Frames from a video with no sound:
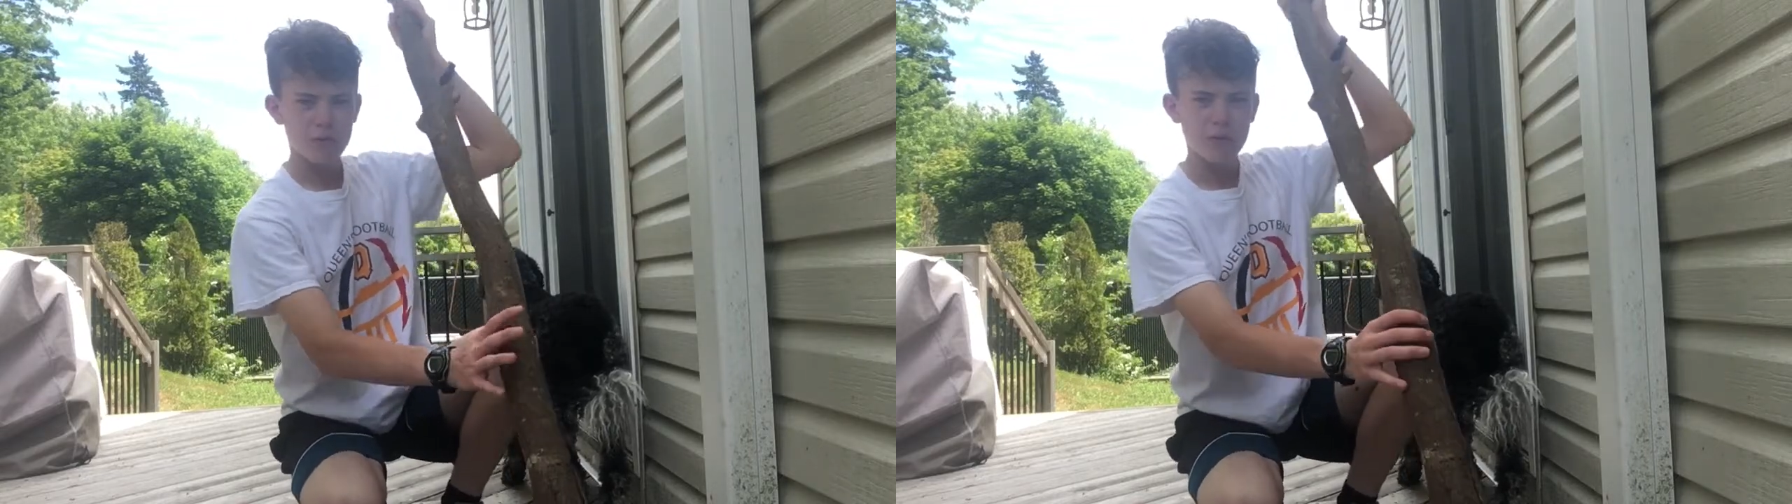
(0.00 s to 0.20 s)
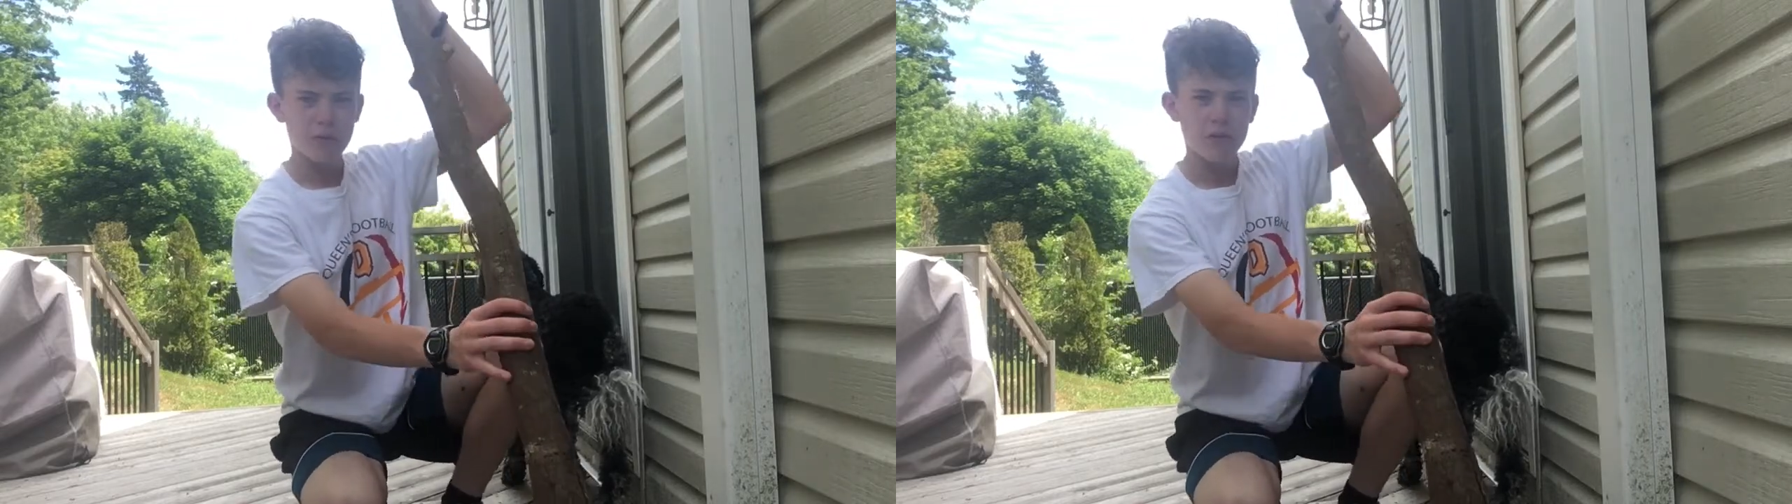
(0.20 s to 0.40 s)

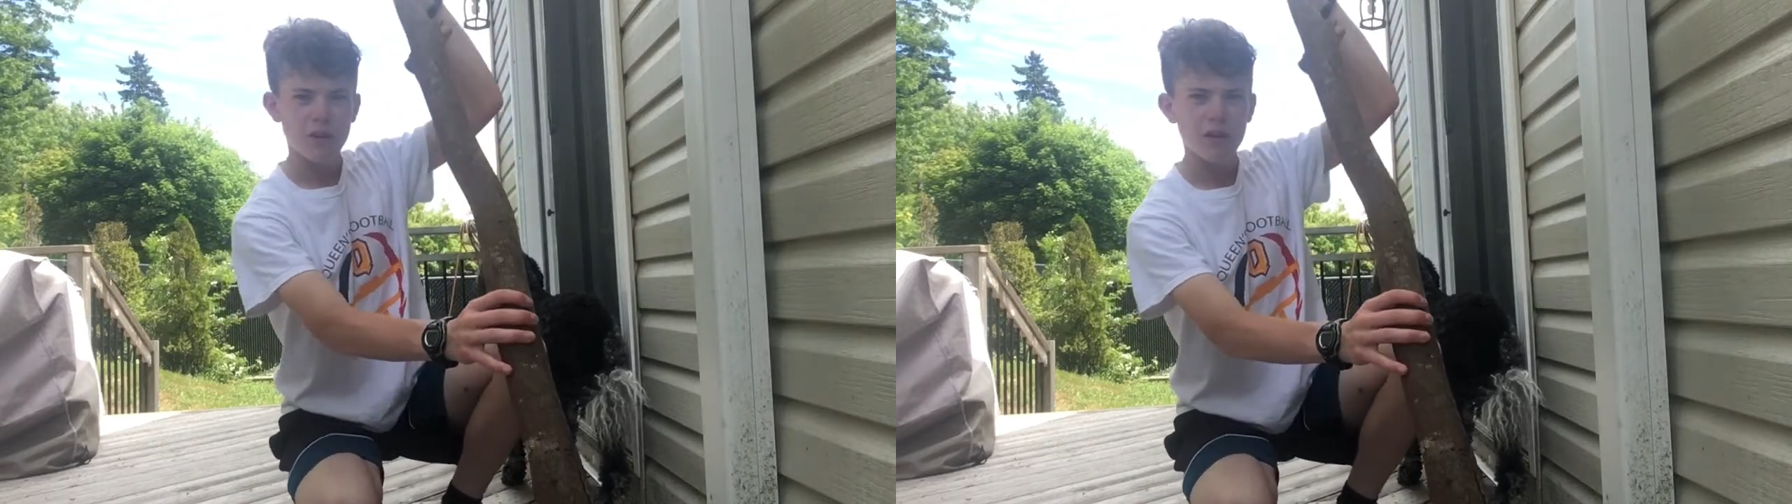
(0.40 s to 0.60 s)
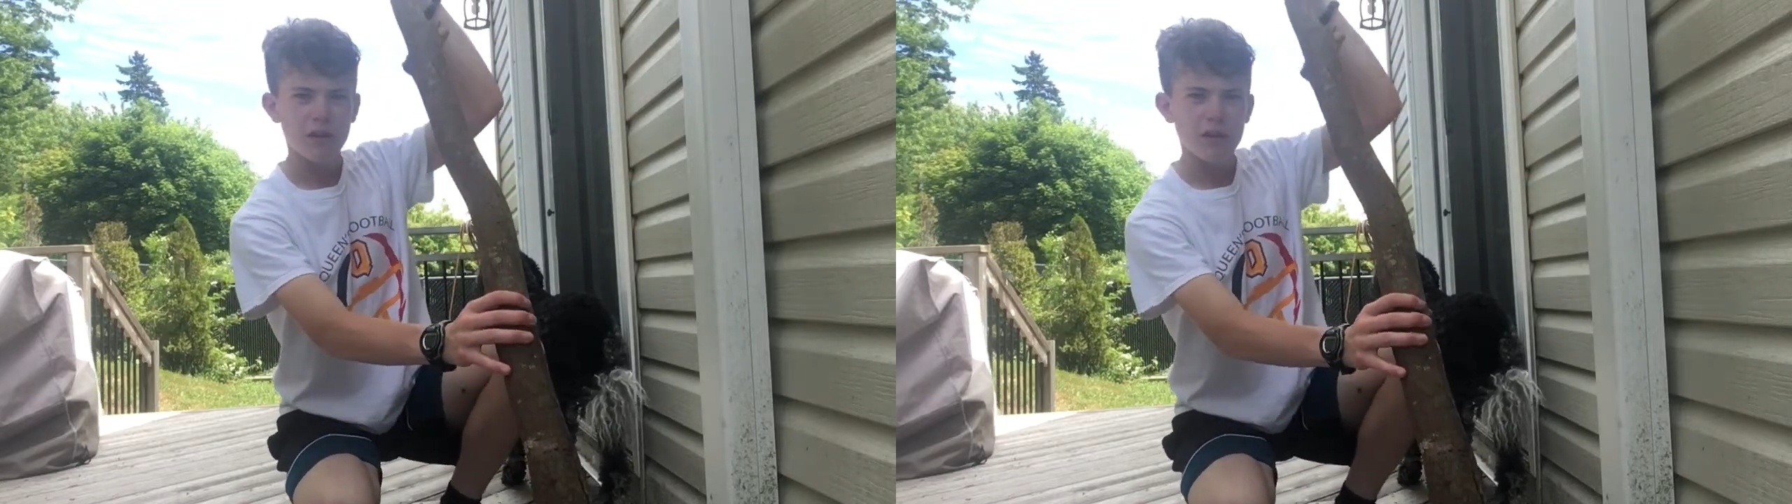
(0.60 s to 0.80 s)
wood.
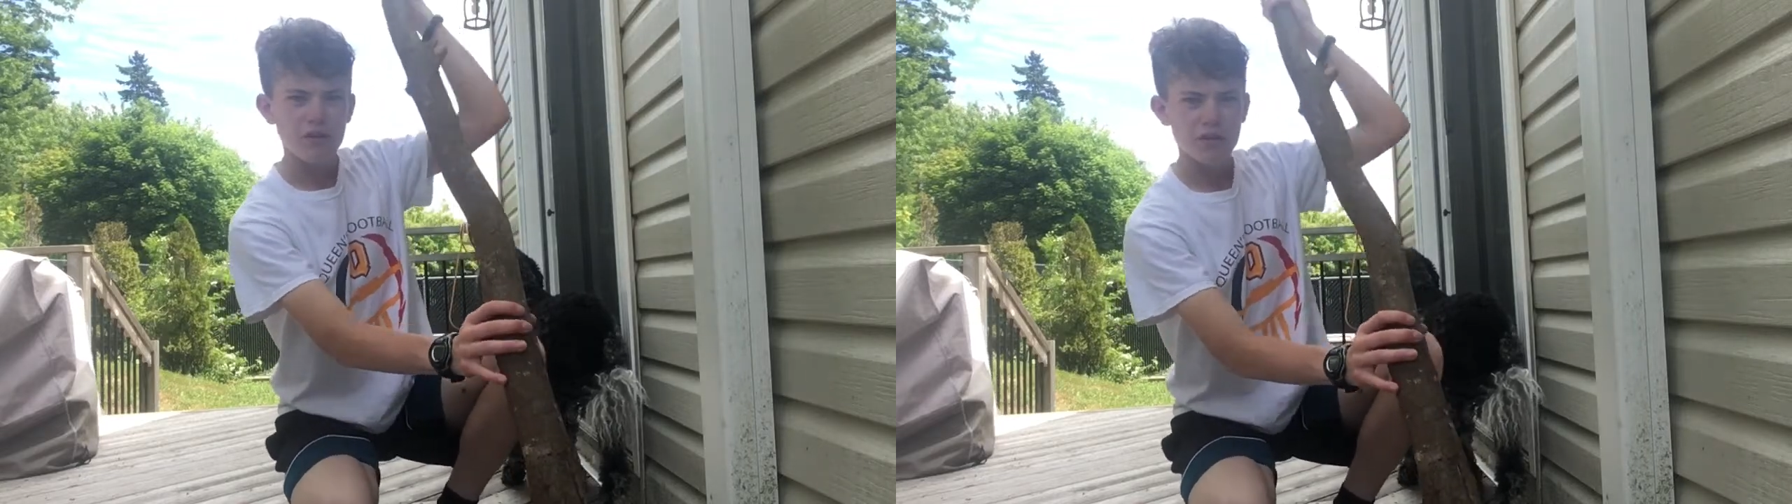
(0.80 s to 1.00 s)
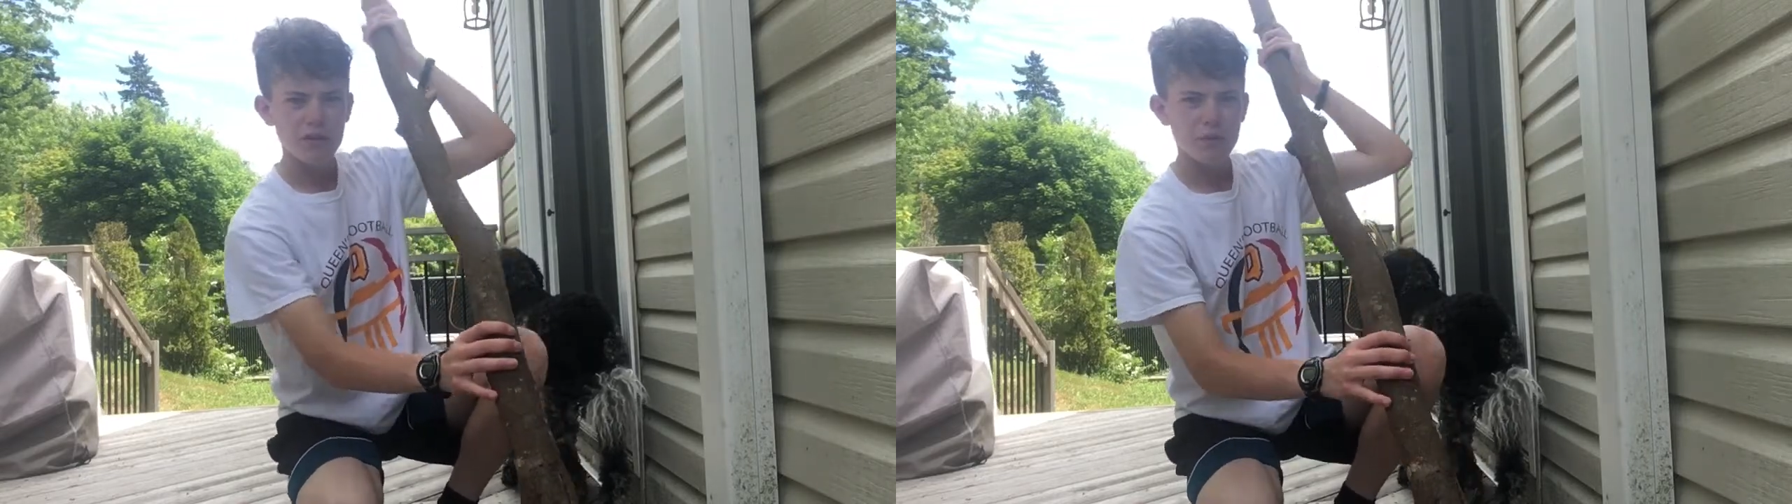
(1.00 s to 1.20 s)

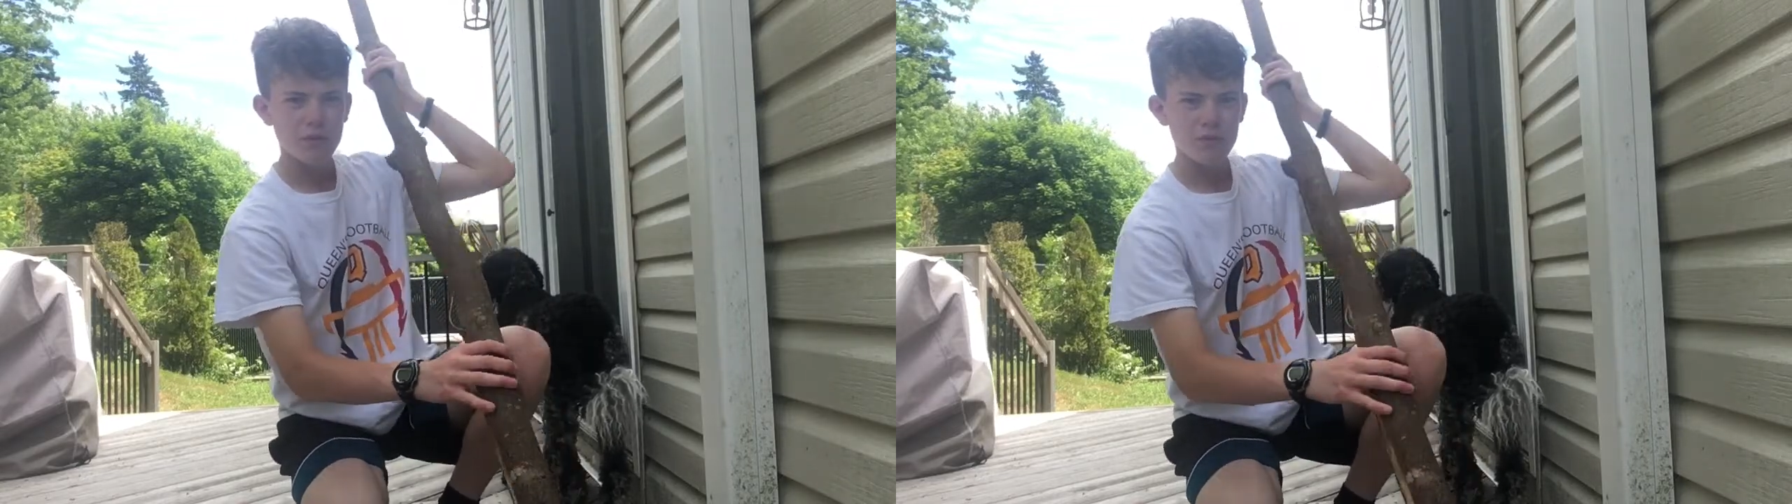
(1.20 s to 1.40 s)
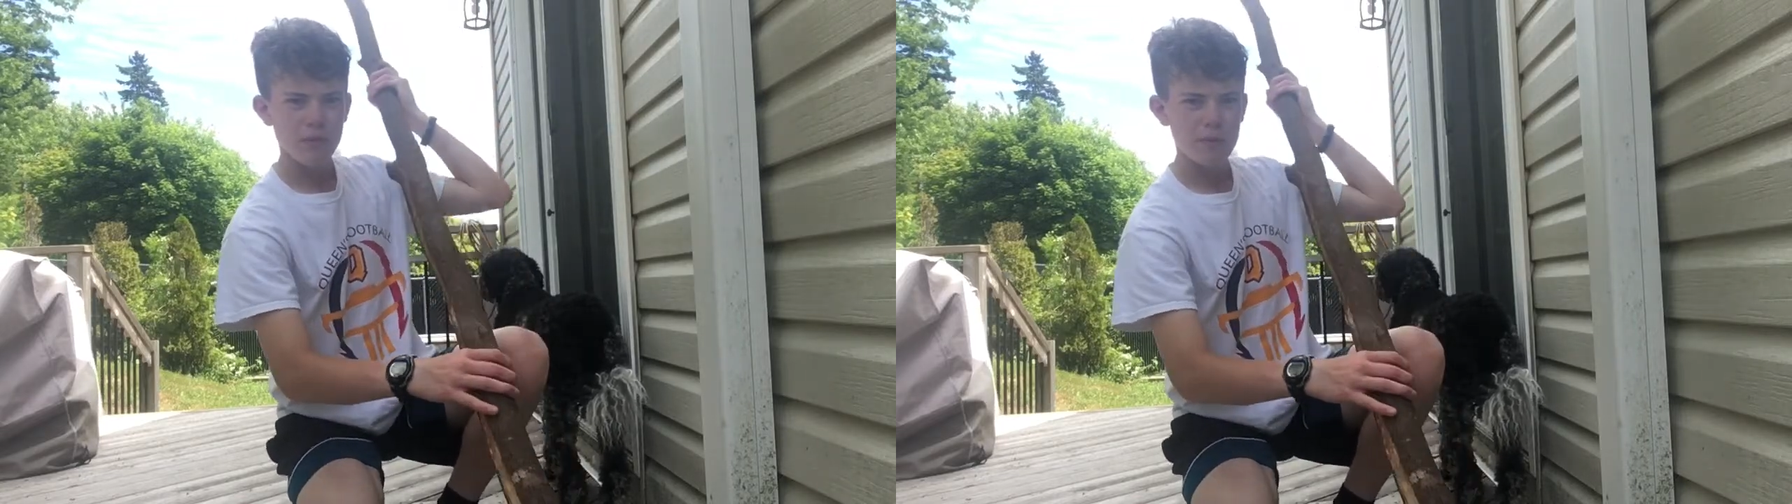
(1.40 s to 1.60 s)
So this
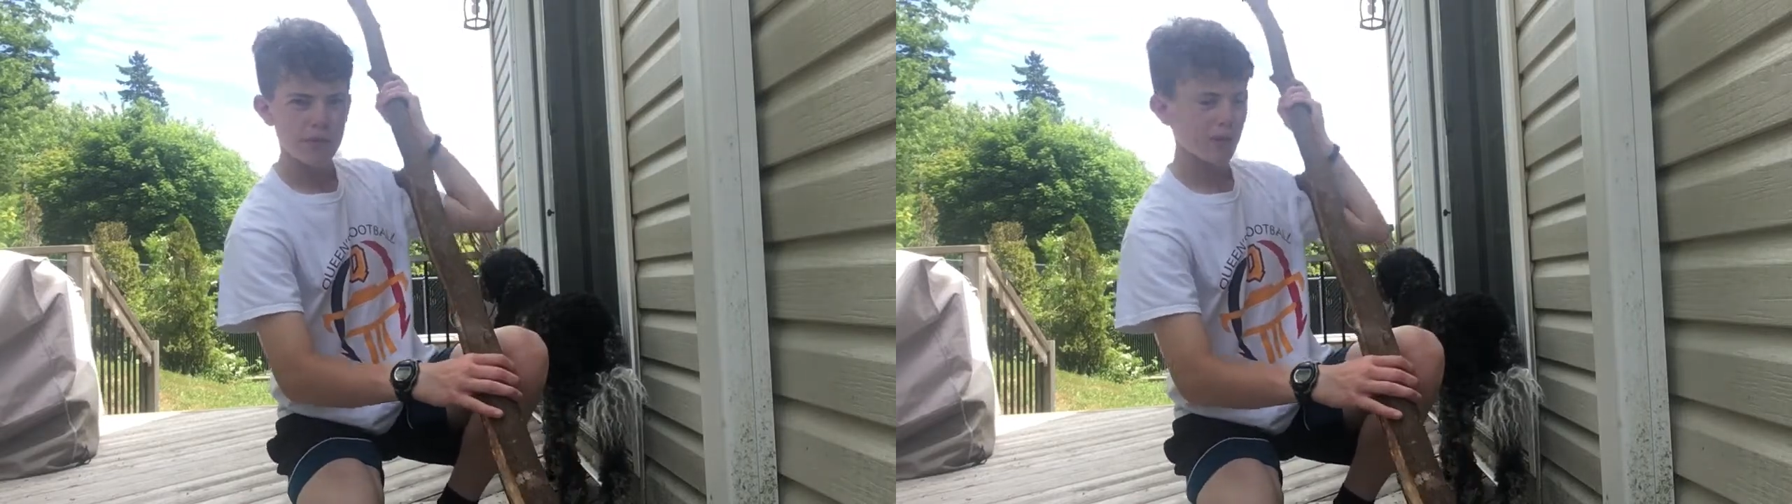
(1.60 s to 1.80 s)
one might be